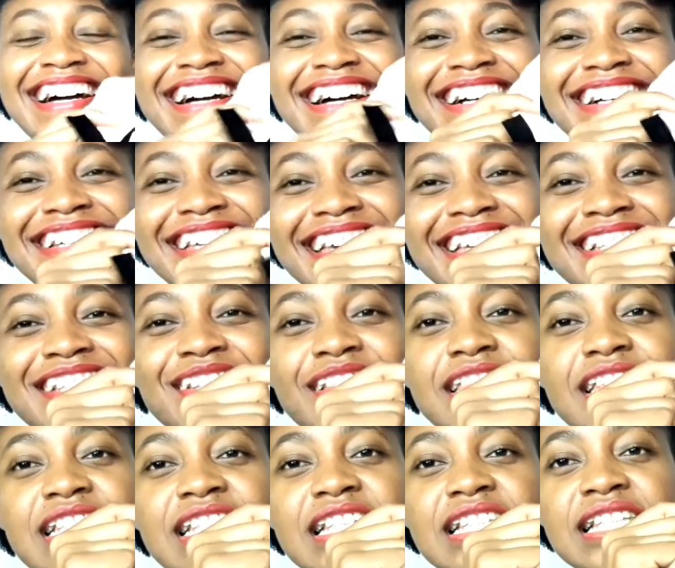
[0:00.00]
okay, so
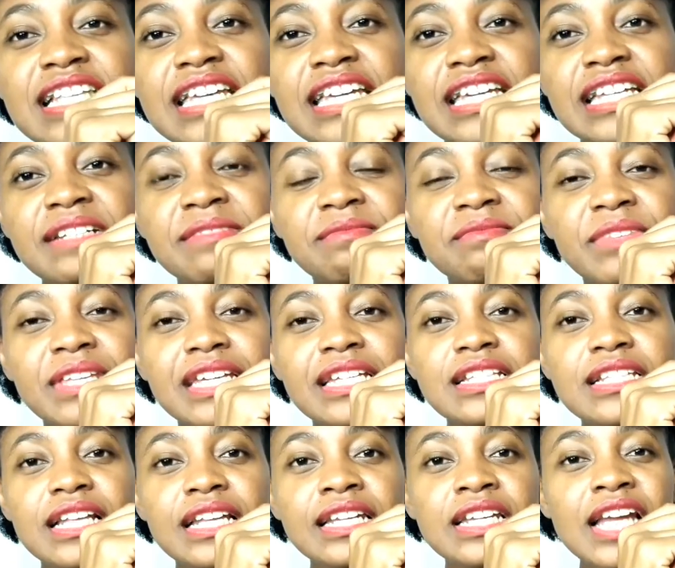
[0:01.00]
this is it. It's
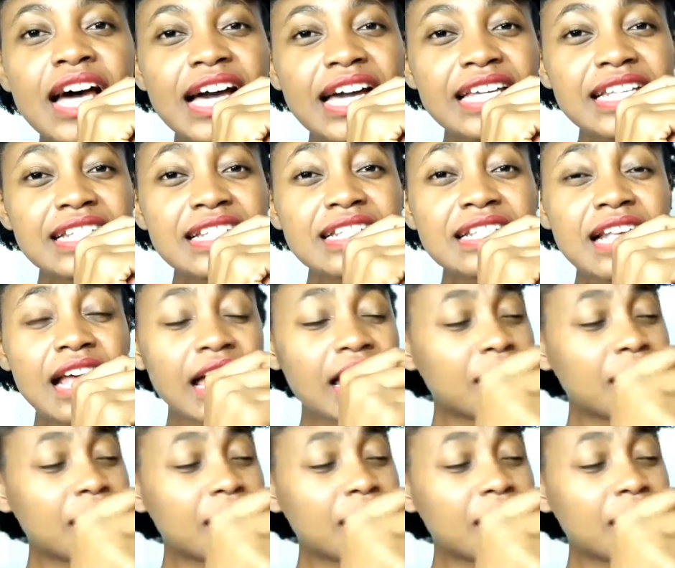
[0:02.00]
a nice,